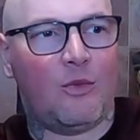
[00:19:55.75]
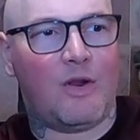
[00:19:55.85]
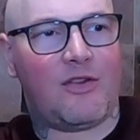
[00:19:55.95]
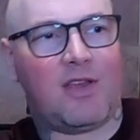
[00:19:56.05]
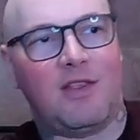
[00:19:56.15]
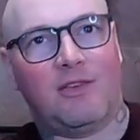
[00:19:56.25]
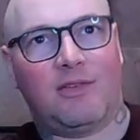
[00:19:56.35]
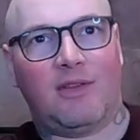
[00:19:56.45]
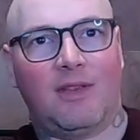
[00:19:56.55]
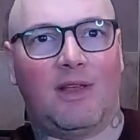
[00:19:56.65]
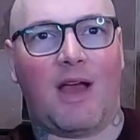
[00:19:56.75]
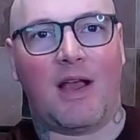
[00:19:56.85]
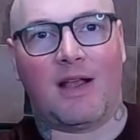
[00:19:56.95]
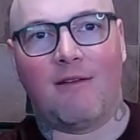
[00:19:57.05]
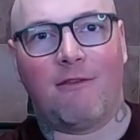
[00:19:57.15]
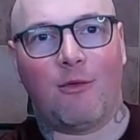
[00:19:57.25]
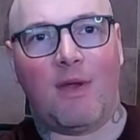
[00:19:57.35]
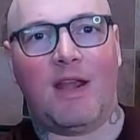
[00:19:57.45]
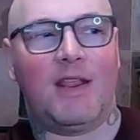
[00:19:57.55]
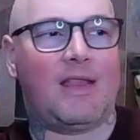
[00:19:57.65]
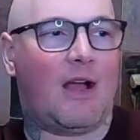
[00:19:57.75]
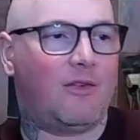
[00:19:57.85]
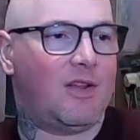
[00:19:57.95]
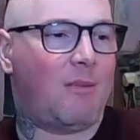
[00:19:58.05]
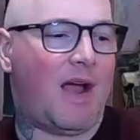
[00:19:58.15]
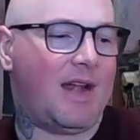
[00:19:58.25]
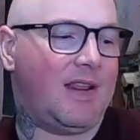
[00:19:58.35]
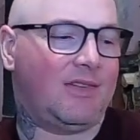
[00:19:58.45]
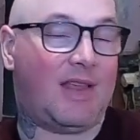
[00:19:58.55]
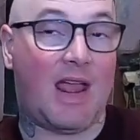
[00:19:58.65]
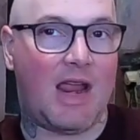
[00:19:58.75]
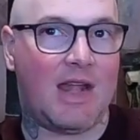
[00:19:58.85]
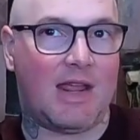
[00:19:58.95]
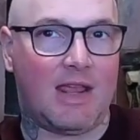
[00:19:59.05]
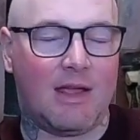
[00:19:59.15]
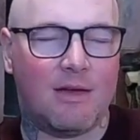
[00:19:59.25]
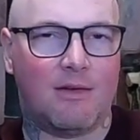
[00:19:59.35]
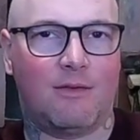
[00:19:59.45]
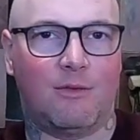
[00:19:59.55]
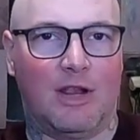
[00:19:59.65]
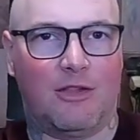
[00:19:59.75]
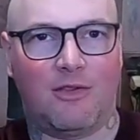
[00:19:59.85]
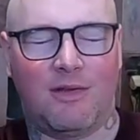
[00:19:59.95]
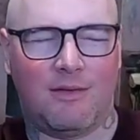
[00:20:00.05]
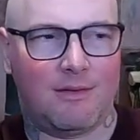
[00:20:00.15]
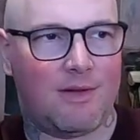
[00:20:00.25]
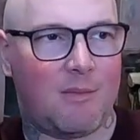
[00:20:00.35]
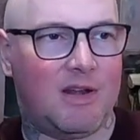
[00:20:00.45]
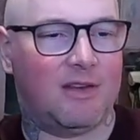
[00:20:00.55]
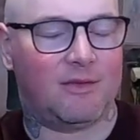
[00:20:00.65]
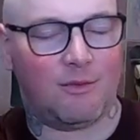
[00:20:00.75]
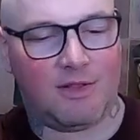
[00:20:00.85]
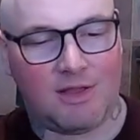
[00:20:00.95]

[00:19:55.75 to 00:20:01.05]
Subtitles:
which is comfort rated down to -80, which, I mean, isn't